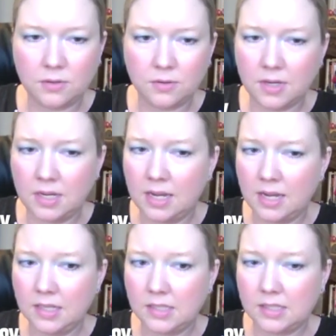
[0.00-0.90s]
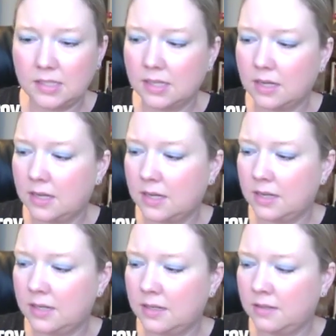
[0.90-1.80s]
Creates
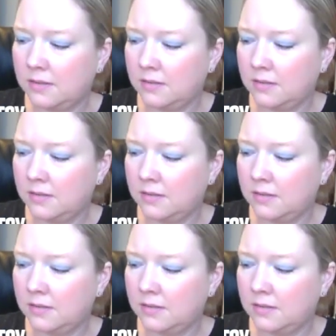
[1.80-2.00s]
on